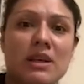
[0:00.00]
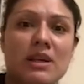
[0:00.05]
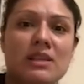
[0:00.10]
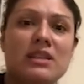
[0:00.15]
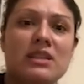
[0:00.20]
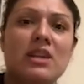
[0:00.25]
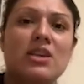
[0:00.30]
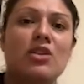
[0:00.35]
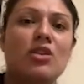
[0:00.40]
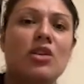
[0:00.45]
because
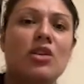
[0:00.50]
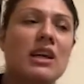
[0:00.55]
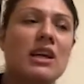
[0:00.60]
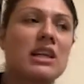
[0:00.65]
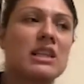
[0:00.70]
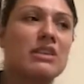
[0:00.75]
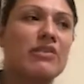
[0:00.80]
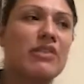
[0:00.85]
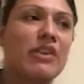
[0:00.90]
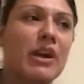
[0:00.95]
then like
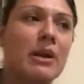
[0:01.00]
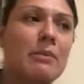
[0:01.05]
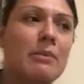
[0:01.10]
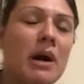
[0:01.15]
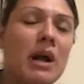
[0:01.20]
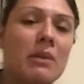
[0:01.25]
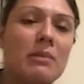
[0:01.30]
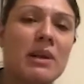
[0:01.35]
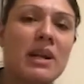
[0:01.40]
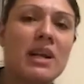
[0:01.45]
at the very
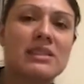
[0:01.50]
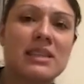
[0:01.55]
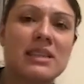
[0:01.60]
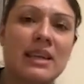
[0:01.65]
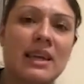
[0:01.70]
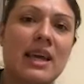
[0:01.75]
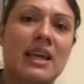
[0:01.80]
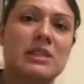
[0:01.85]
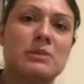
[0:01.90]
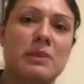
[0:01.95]
bottom it has
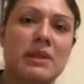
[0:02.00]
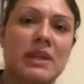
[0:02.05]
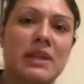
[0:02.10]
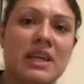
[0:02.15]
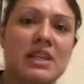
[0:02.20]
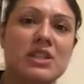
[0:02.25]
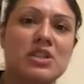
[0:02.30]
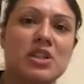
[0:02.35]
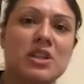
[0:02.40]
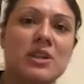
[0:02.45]
like
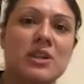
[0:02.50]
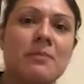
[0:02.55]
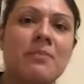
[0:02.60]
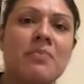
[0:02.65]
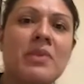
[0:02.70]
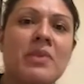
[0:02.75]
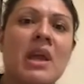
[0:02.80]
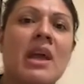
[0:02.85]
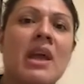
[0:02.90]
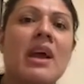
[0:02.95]
explanation,
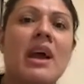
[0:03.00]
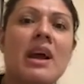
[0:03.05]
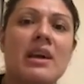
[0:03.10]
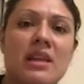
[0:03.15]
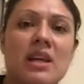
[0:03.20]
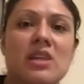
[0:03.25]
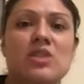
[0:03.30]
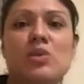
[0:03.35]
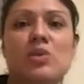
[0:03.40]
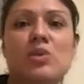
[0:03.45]
and
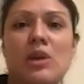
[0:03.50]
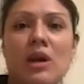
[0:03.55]
that's